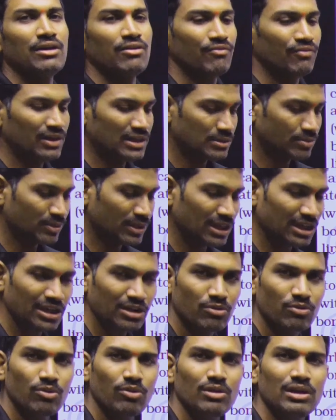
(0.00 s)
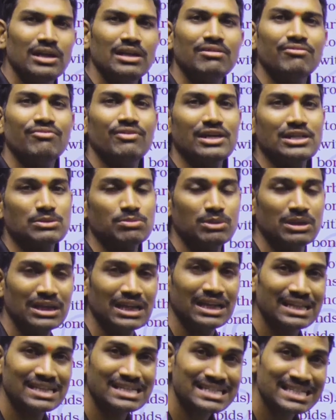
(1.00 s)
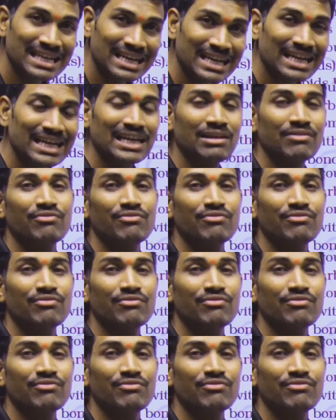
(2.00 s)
Phosphatidyl choline, phosphatidyl serine,